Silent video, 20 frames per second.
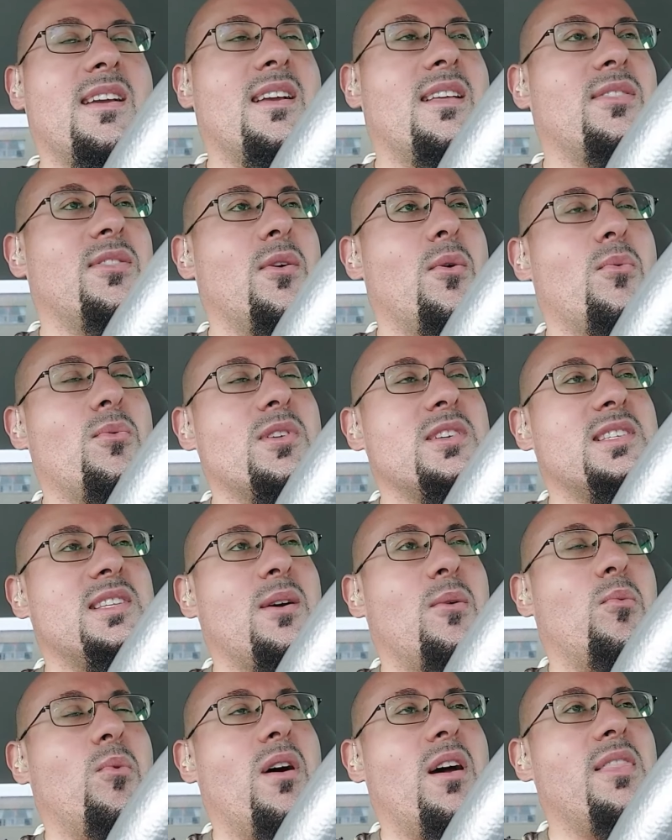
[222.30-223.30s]
there was
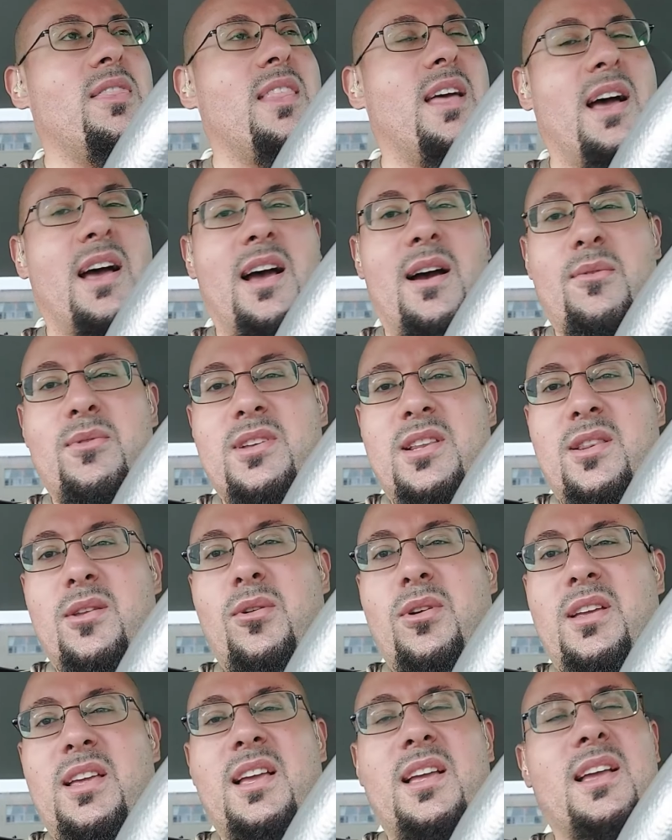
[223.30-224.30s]
the one that I was
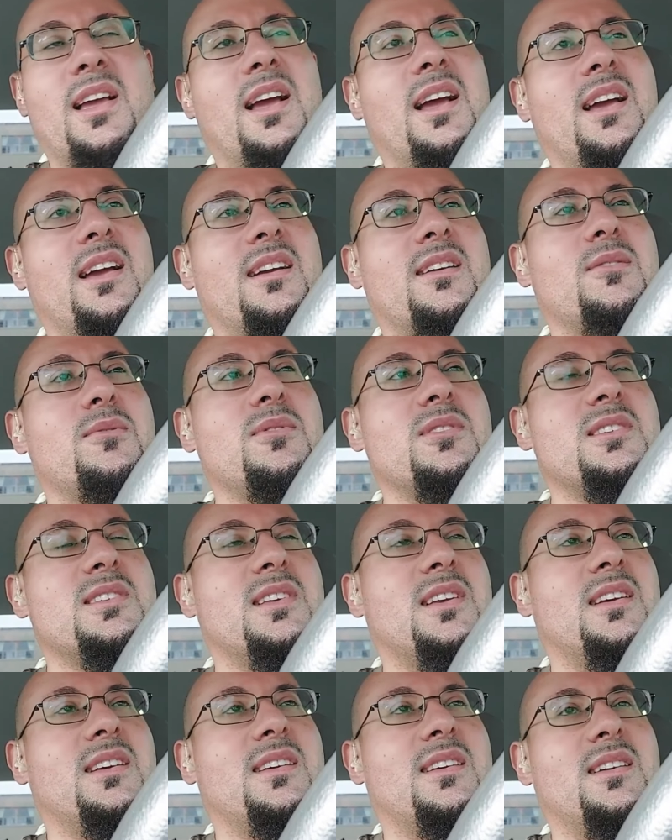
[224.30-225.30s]
looking at. It was
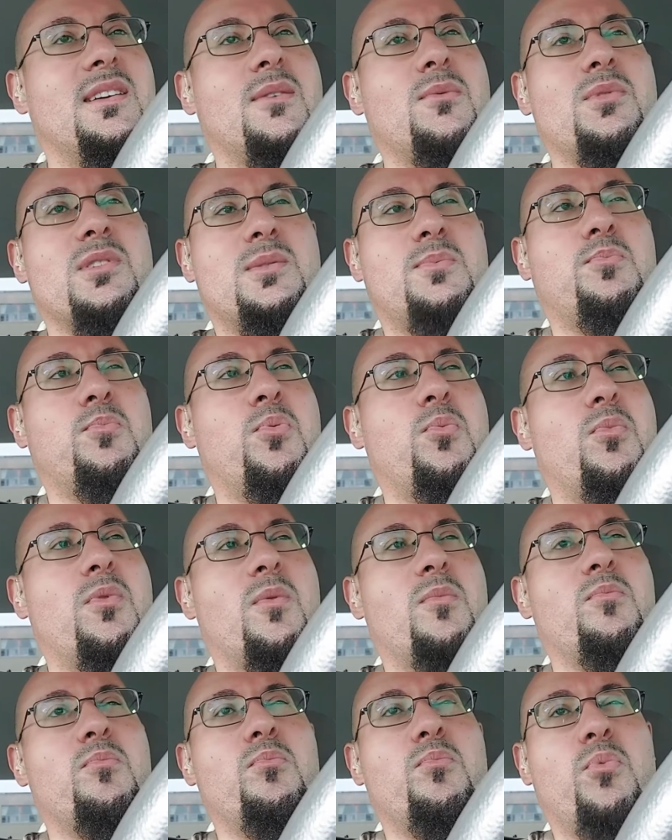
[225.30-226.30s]

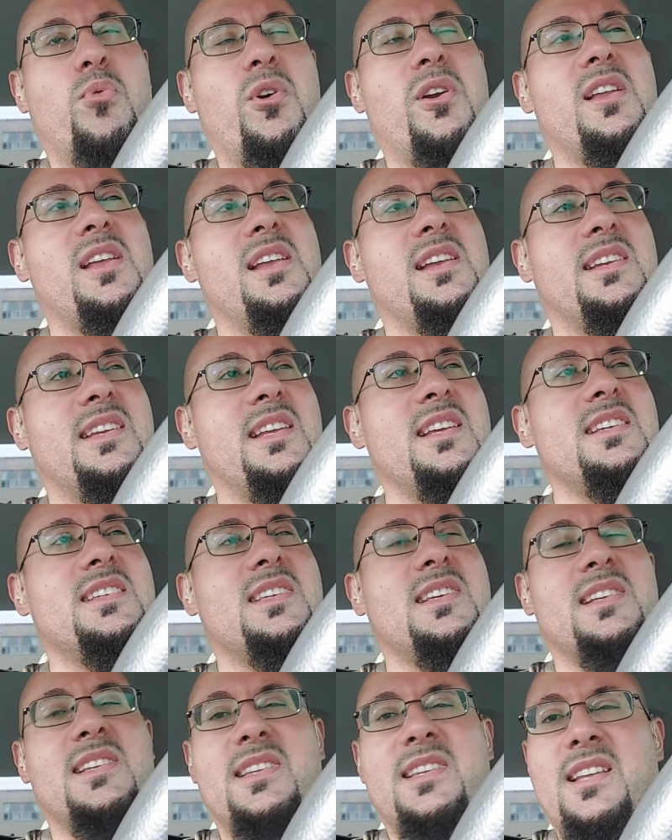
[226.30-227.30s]
in pretty
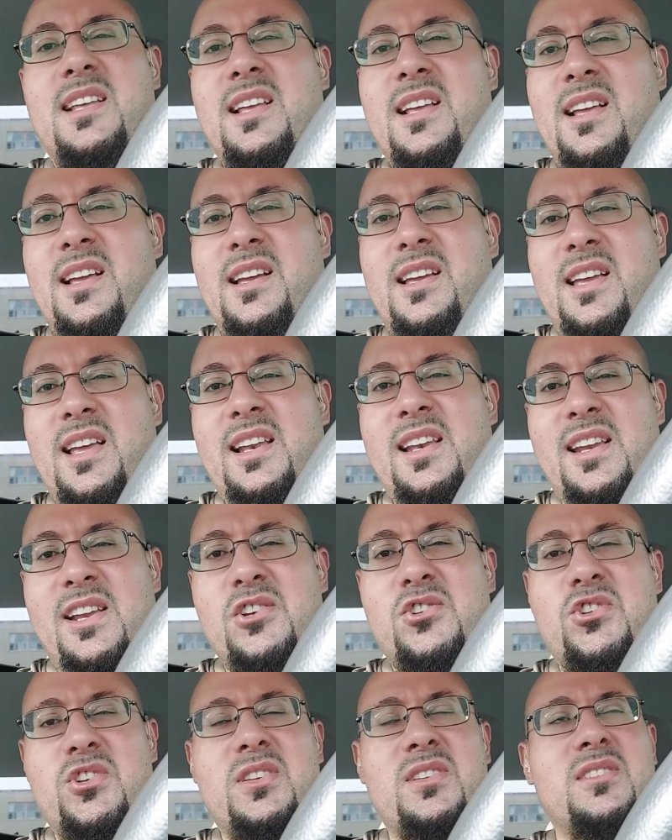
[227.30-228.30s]
decent
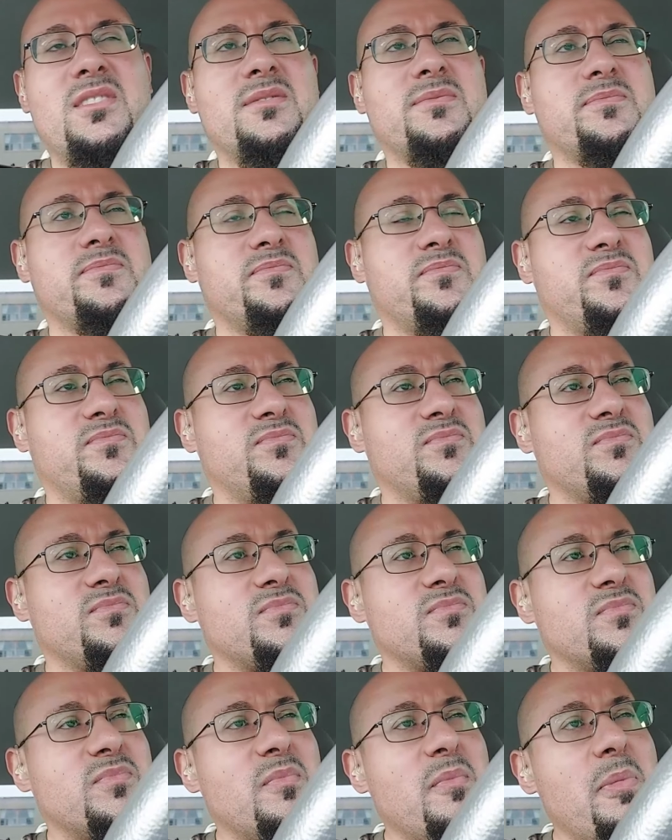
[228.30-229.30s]
condition.
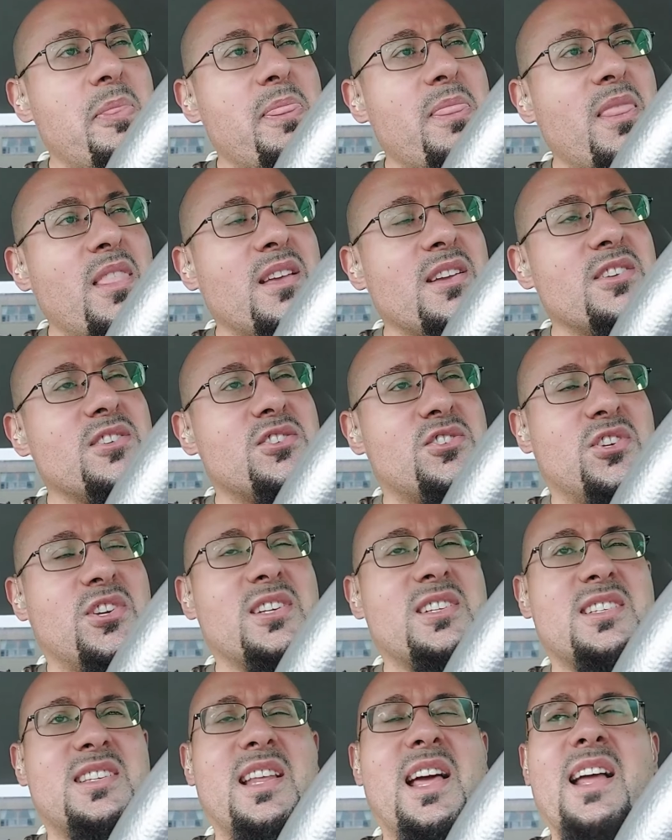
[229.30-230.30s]
It's
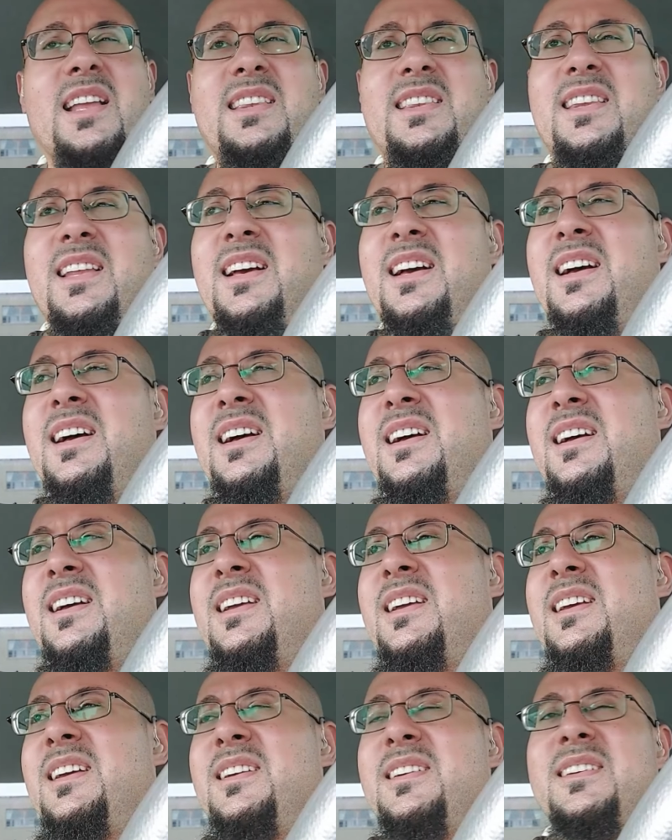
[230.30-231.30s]
just that I
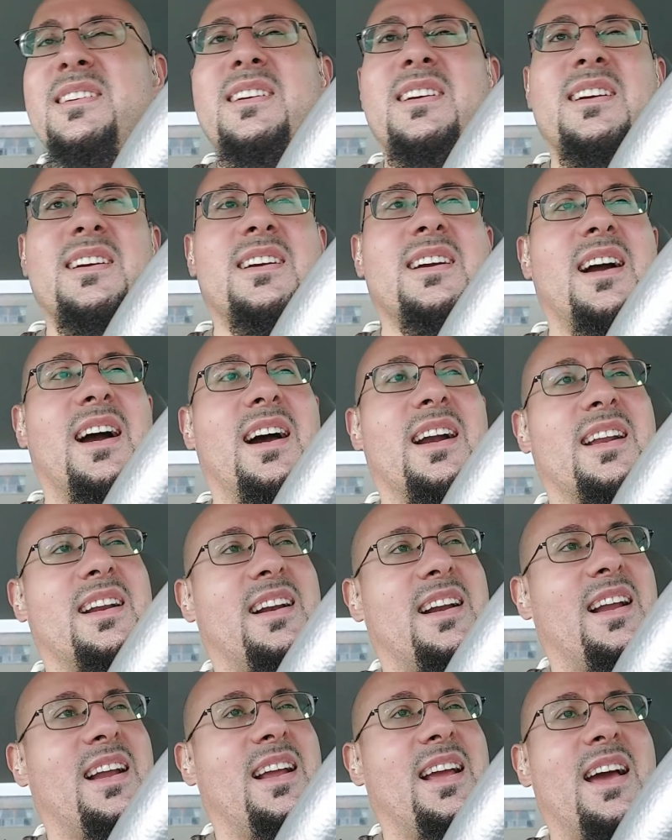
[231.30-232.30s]

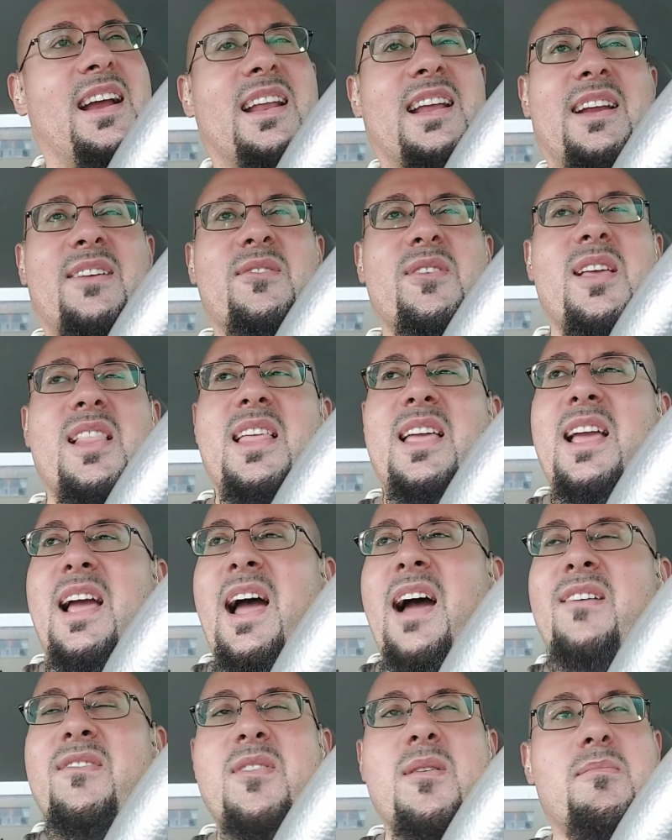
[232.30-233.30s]
didn't really
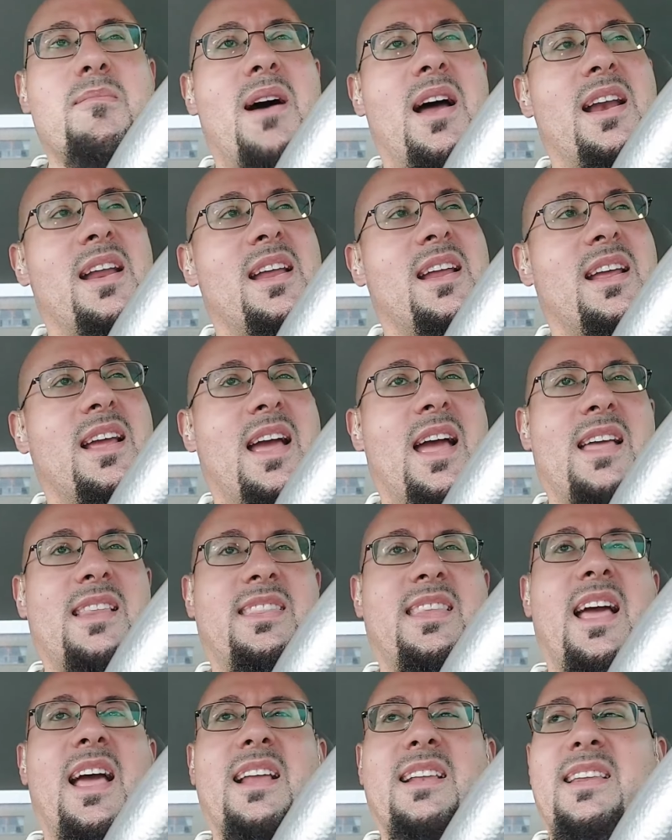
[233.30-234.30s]
have the money at
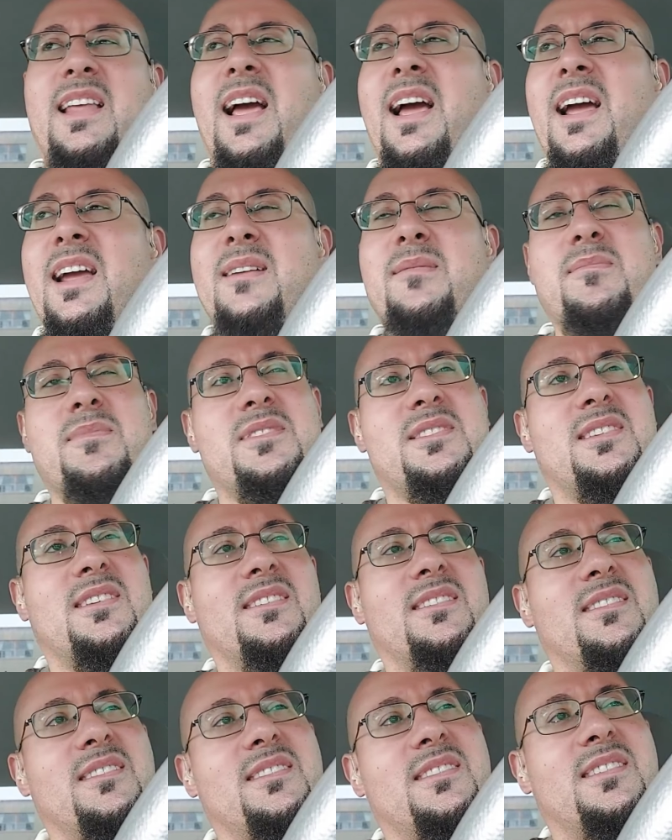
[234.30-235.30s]
that time,
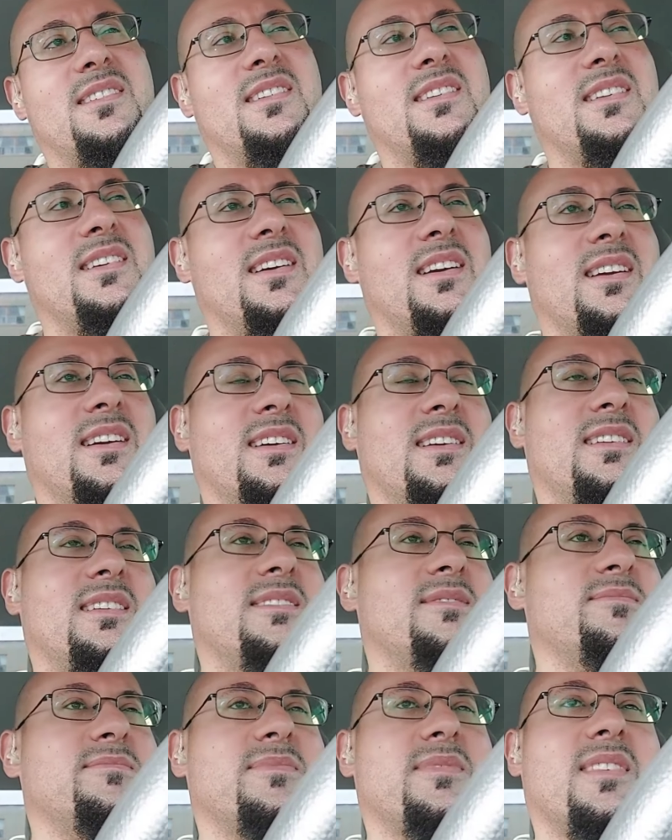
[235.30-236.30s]
so uh,
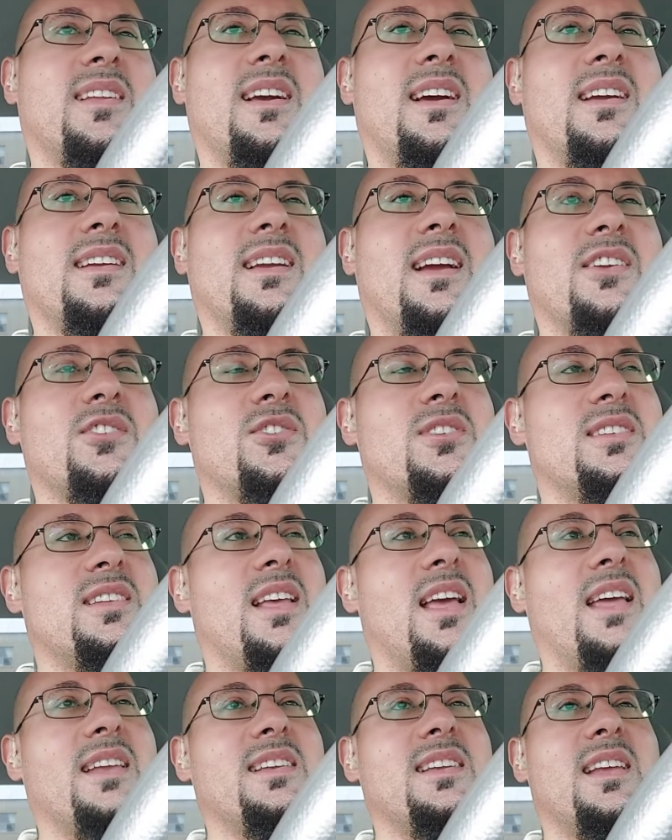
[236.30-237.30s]
I just
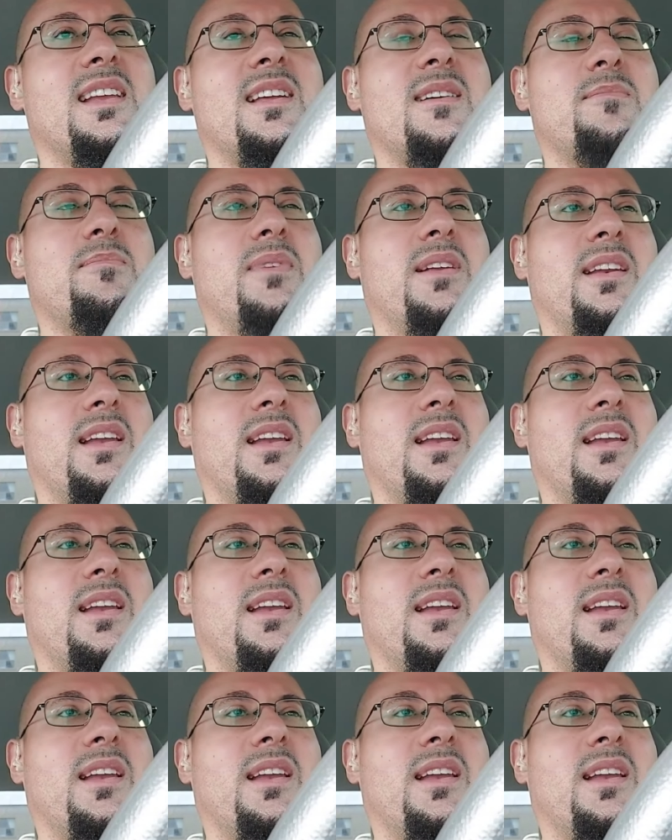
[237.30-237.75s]
ended up